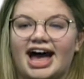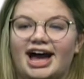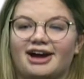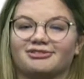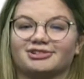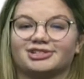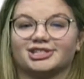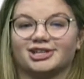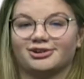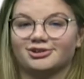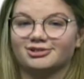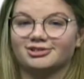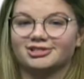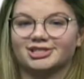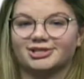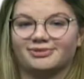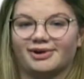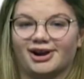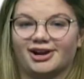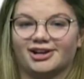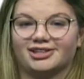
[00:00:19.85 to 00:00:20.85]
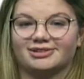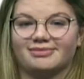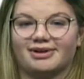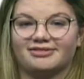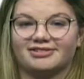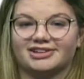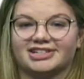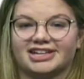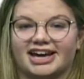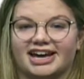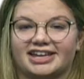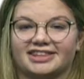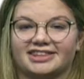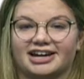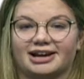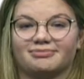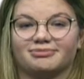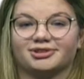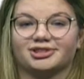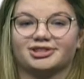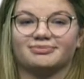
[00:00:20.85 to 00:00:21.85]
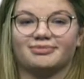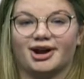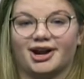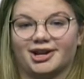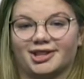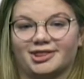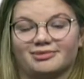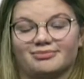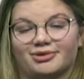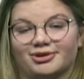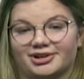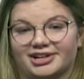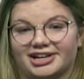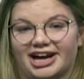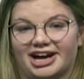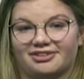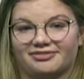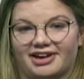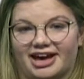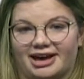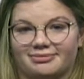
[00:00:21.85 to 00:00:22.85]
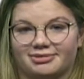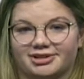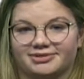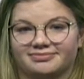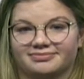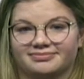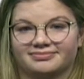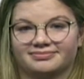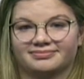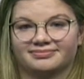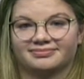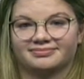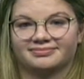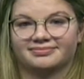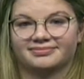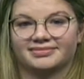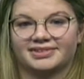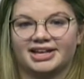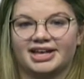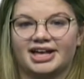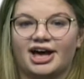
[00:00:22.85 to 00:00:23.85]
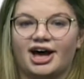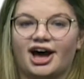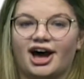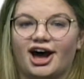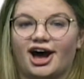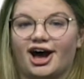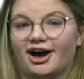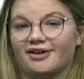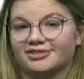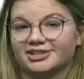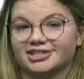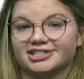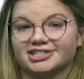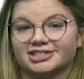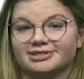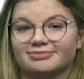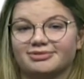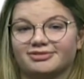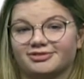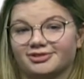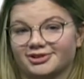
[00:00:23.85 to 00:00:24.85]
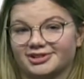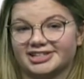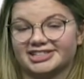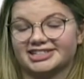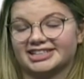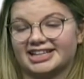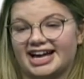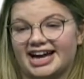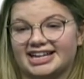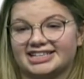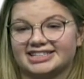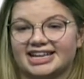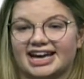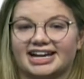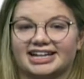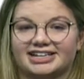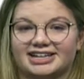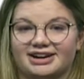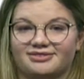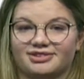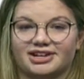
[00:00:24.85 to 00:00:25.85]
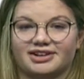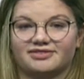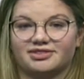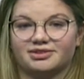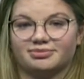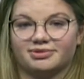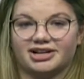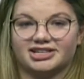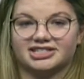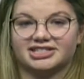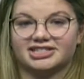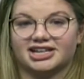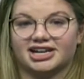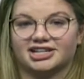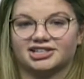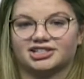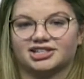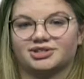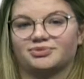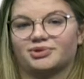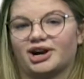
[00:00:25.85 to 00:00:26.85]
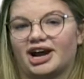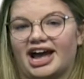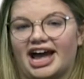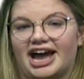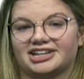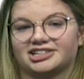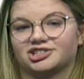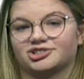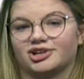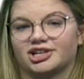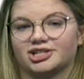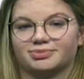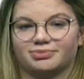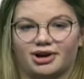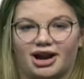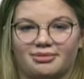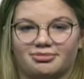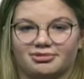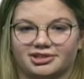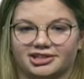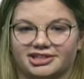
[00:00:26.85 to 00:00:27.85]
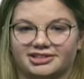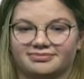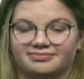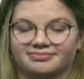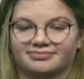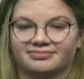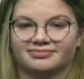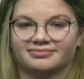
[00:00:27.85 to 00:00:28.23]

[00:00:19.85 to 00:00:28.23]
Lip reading: I was so used to wearing them every day that I put them on in the morning out of habit. Obviously, before this class, I had never given a presentation where I had to dress properly.